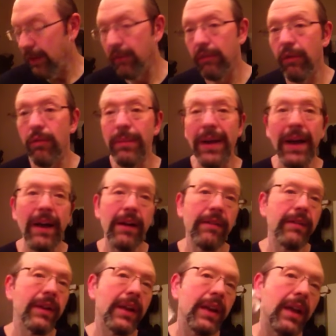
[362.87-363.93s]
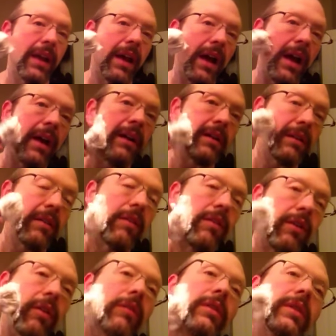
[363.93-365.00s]
aroma out of it,
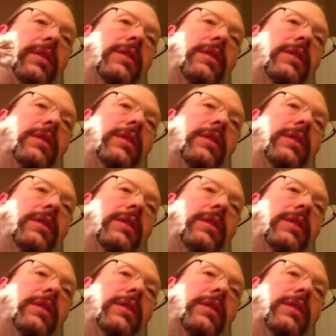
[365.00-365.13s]
so...